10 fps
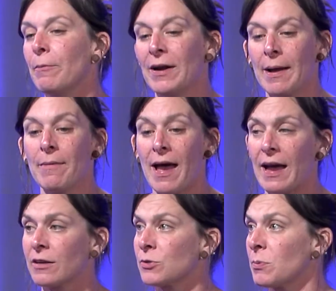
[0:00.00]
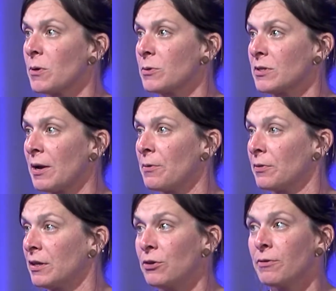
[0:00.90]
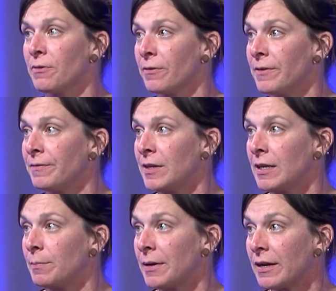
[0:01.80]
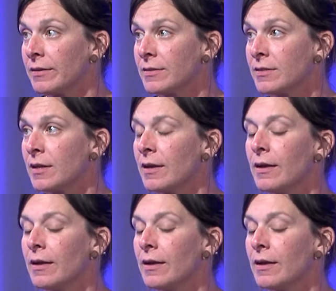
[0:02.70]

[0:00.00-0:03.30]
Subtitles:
when I'm at expos, I only do it for 15 minutes.